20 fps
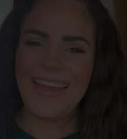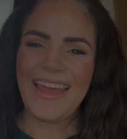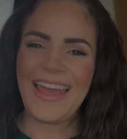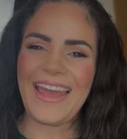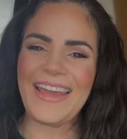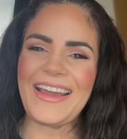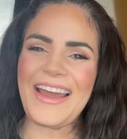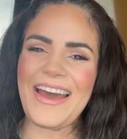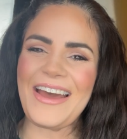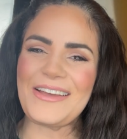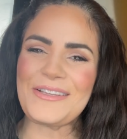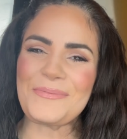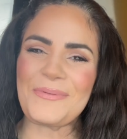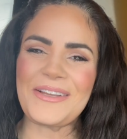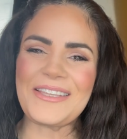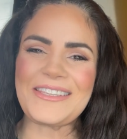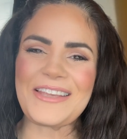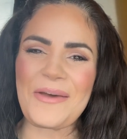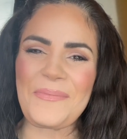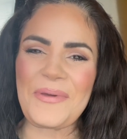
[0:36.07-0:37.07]
Hey guys,
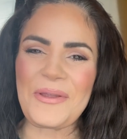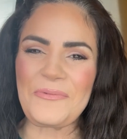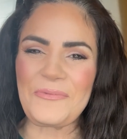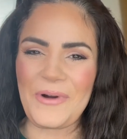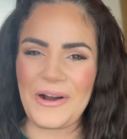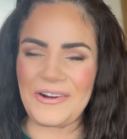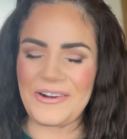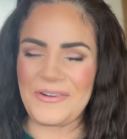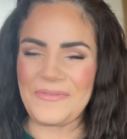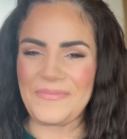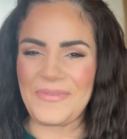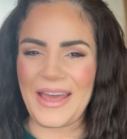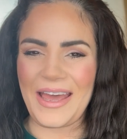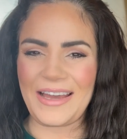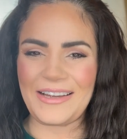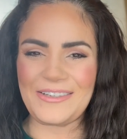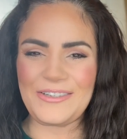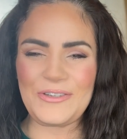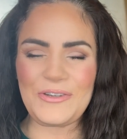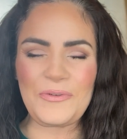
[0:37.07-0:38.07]
what's up and welcome
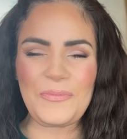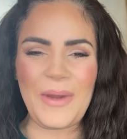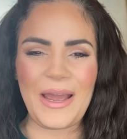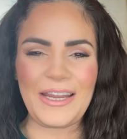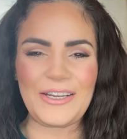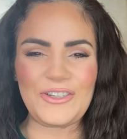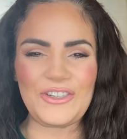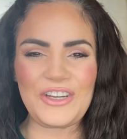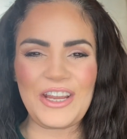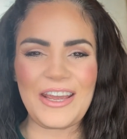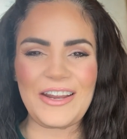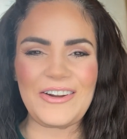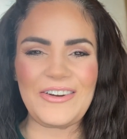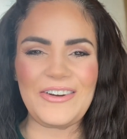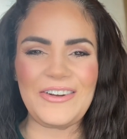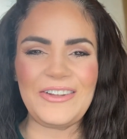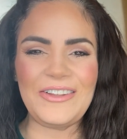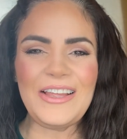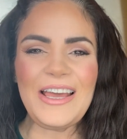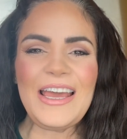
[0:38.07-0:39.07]
back to my
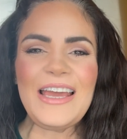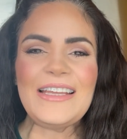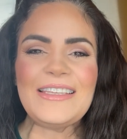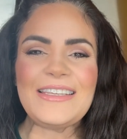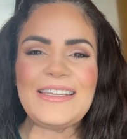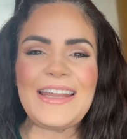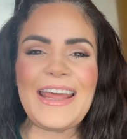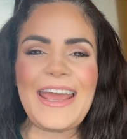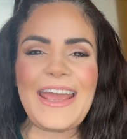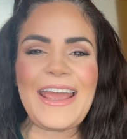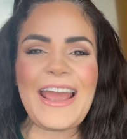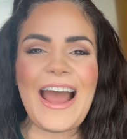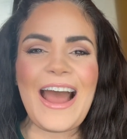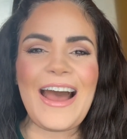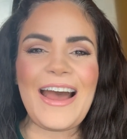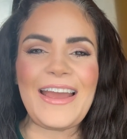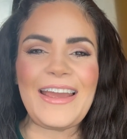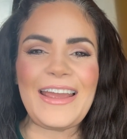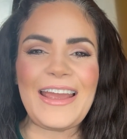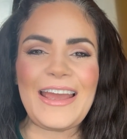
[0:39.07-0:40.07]
channel. Today
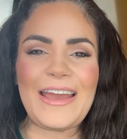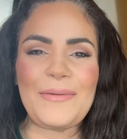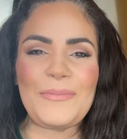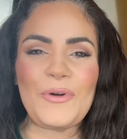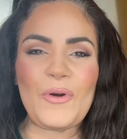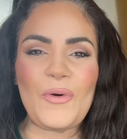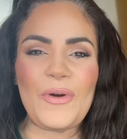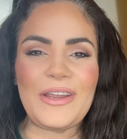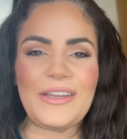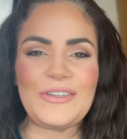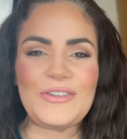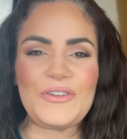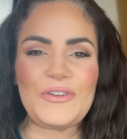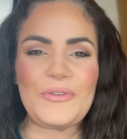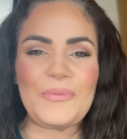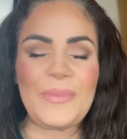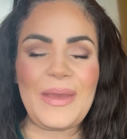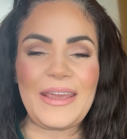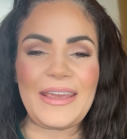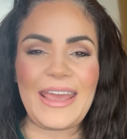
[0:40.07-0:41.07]
I am going to
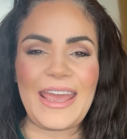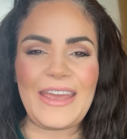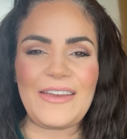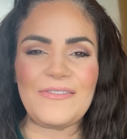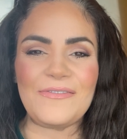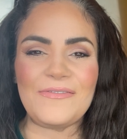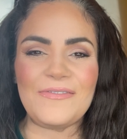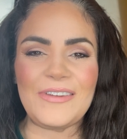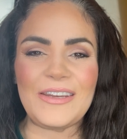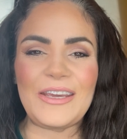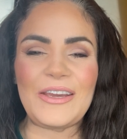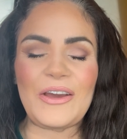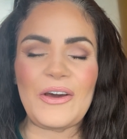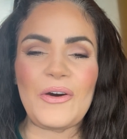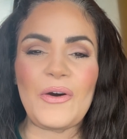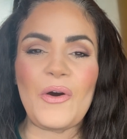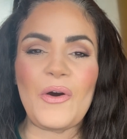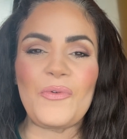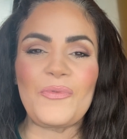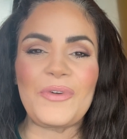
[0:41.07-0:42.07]
make a
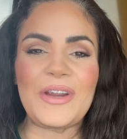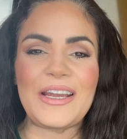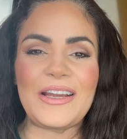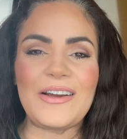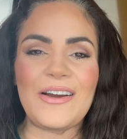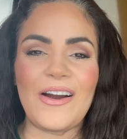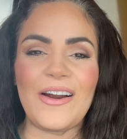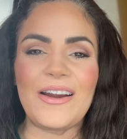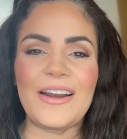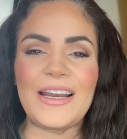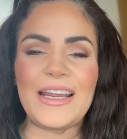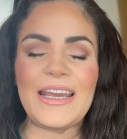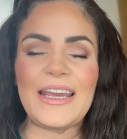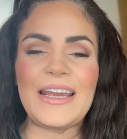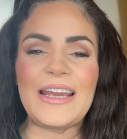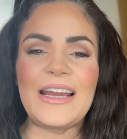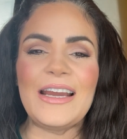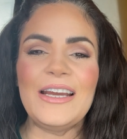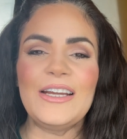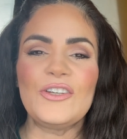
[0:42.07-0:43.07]
video
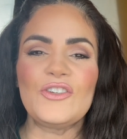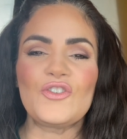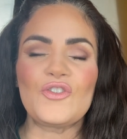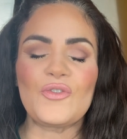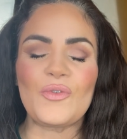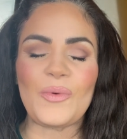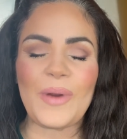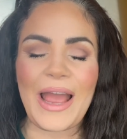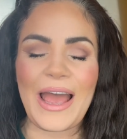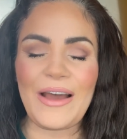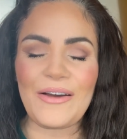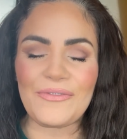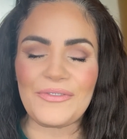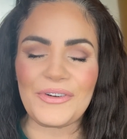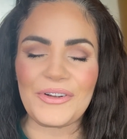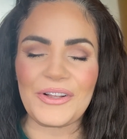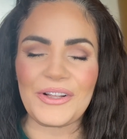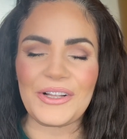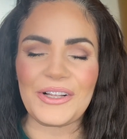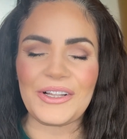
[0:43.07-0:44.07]
regarding
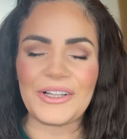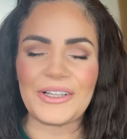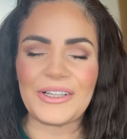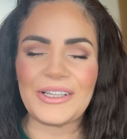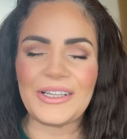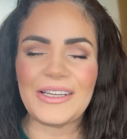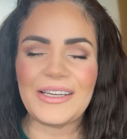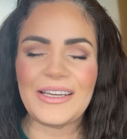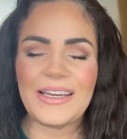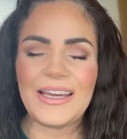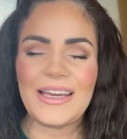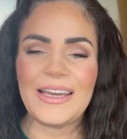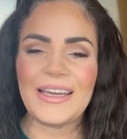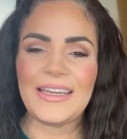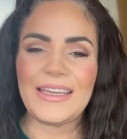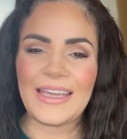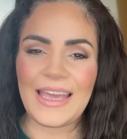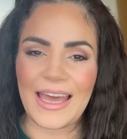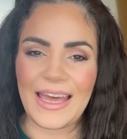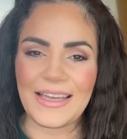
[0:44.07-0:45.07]
travel.
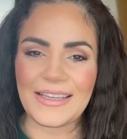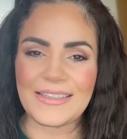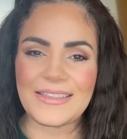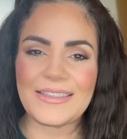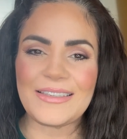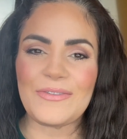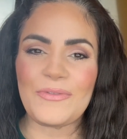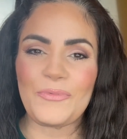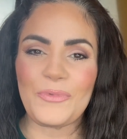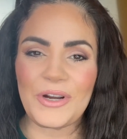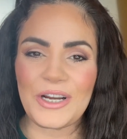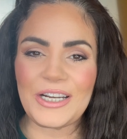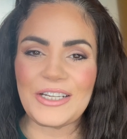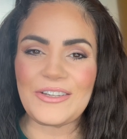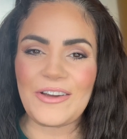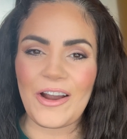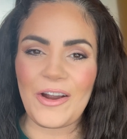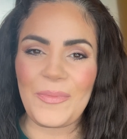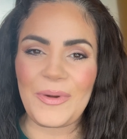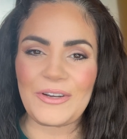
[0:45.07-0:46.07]
Yes, we're going to
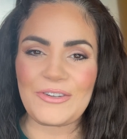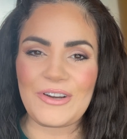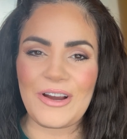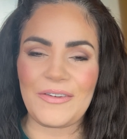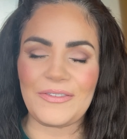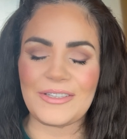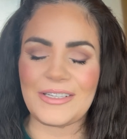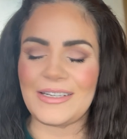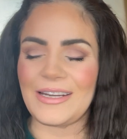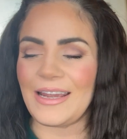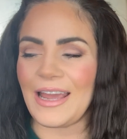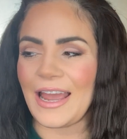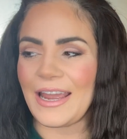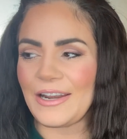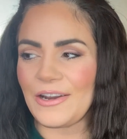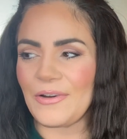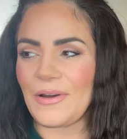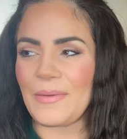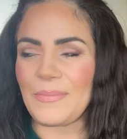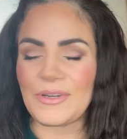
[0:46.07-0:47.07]
talk about travel today. I
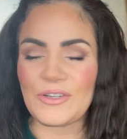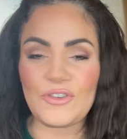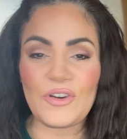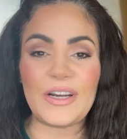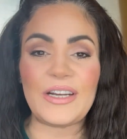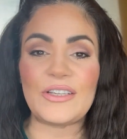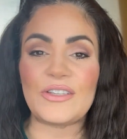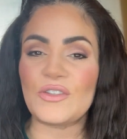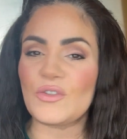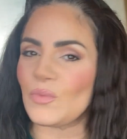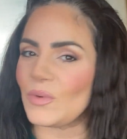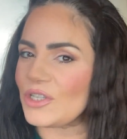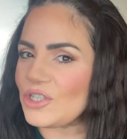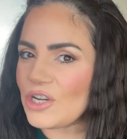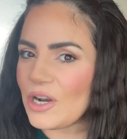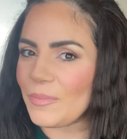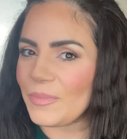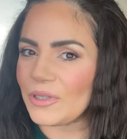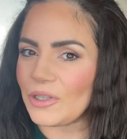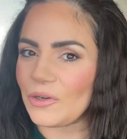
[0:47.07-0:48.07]
know I've been trying to switch it
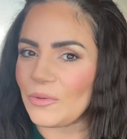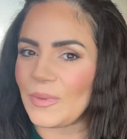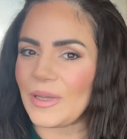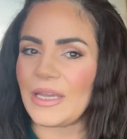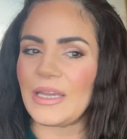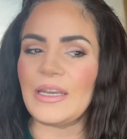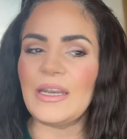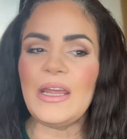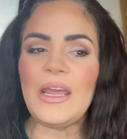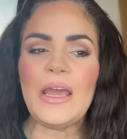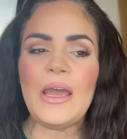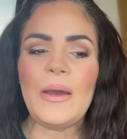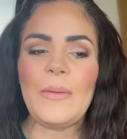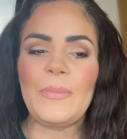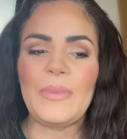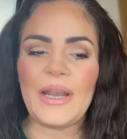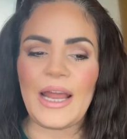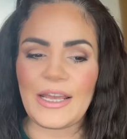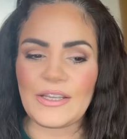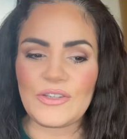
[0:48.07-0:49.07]
up a little bit,
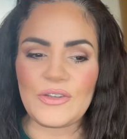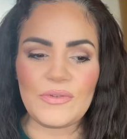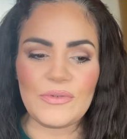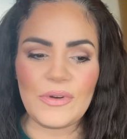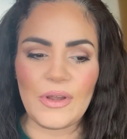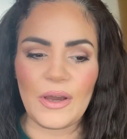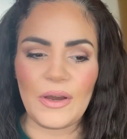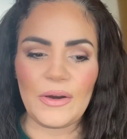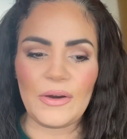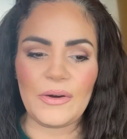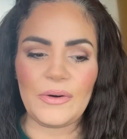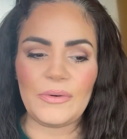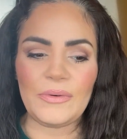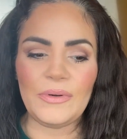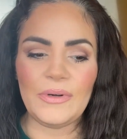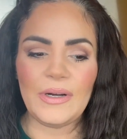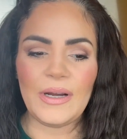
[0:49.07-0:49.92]
but as you know,